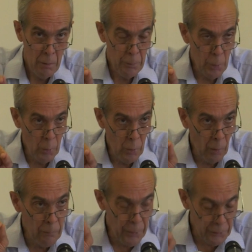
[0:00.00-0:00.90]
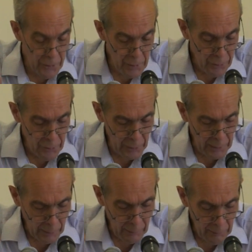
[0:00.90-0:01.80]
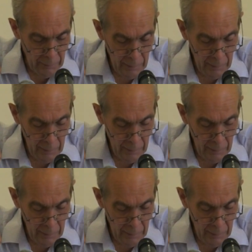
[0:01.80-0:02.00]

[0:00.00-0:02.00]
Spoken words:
view of the district